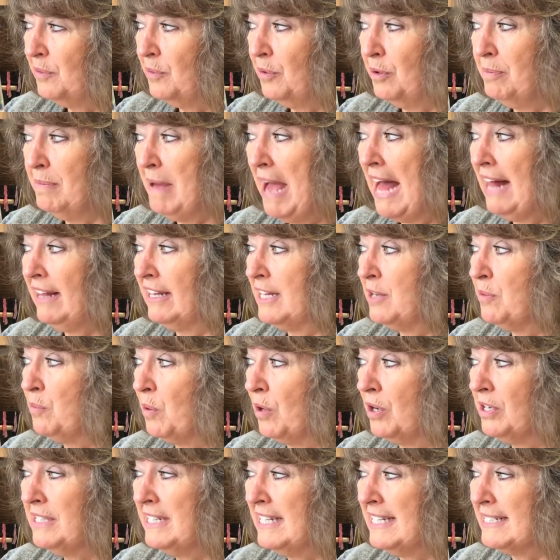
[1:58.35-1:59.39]
O'Malley
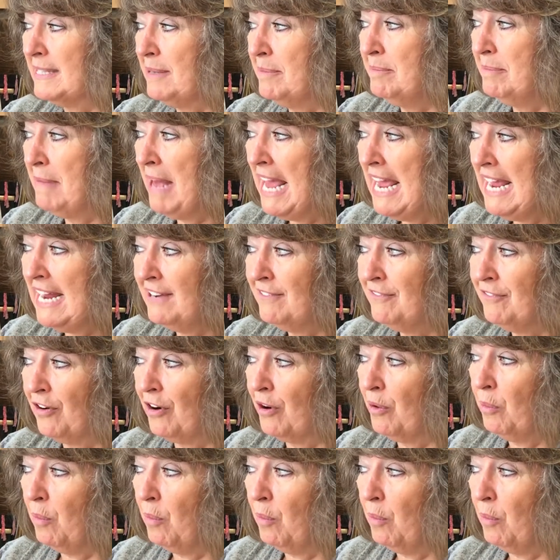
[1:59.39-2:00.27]
worked as a maid for a